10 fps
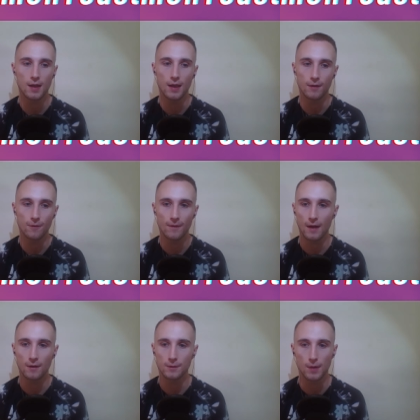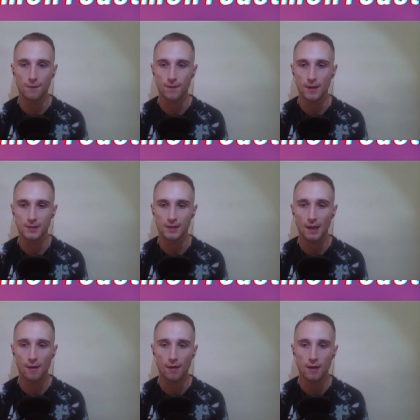and found my first
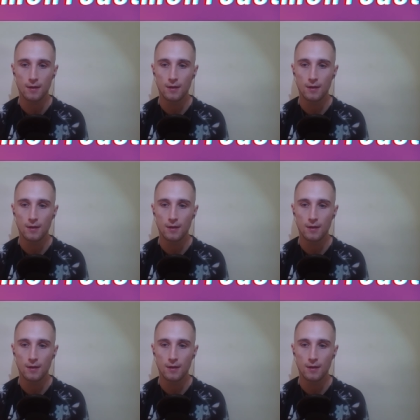Sierra,